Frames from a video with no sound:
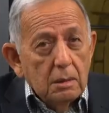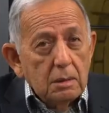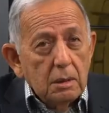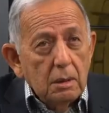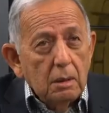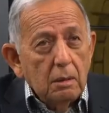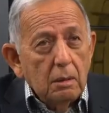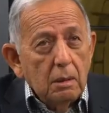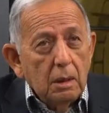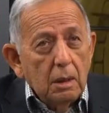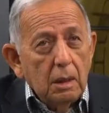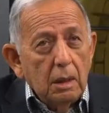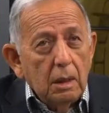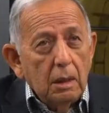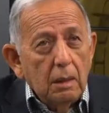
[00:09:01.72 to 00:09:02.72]
So.
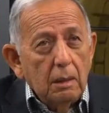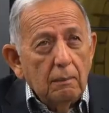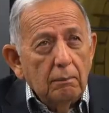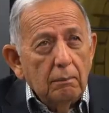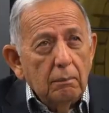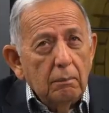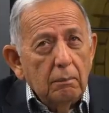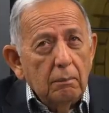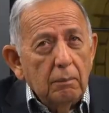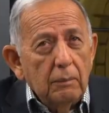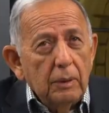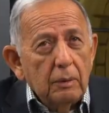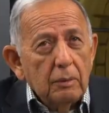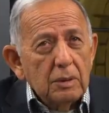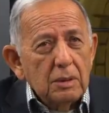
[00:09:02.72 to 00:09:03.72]
Uh,
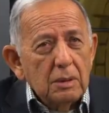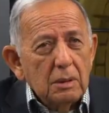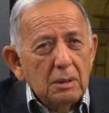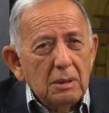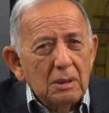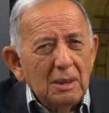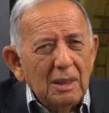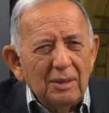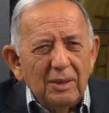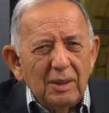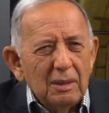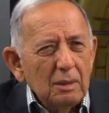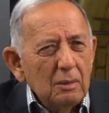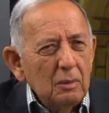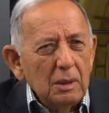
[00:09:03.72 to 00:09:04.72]
there was
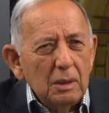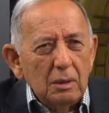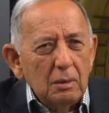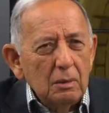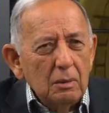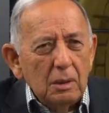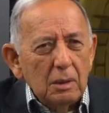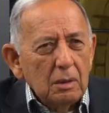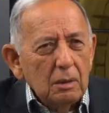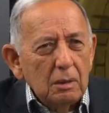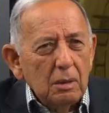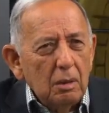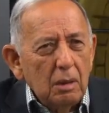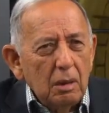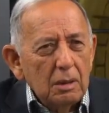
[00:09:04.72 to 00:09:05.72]
nothing that we knew that
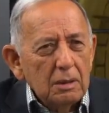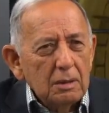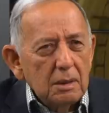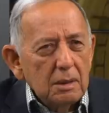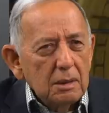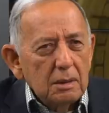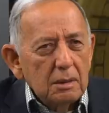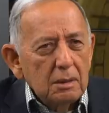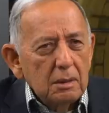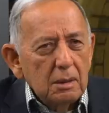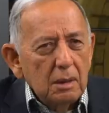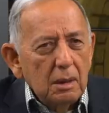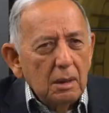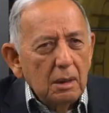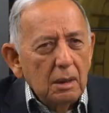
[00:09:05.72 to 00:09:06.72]
could cause
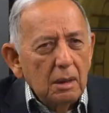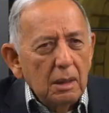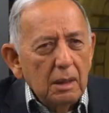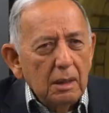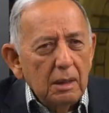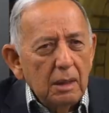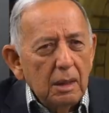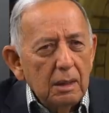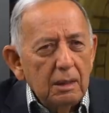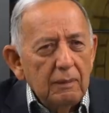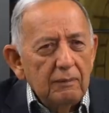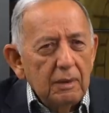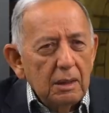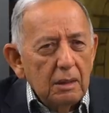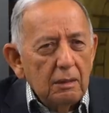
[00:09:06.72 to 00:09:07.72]
this. Uh, and, and,
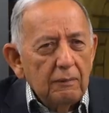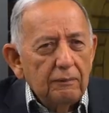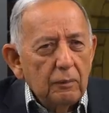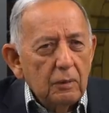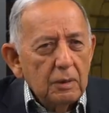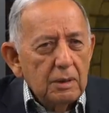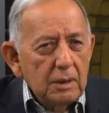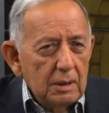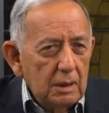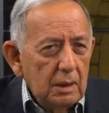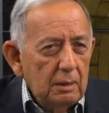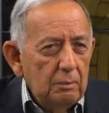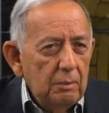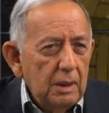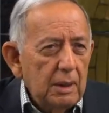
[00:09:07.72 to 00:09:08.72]
even the Air Force
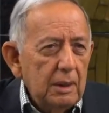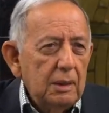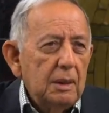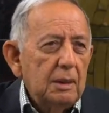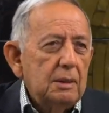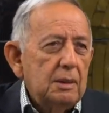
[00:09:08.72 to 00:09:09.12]
admitted